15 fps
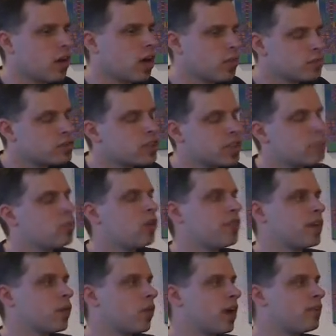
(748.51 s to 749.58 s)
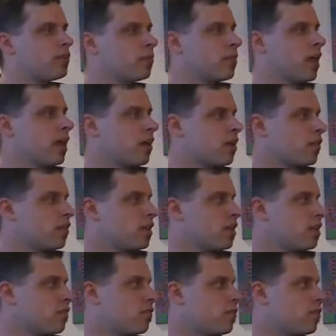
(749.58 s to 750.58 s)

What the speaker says: I'm really moving away from that. I think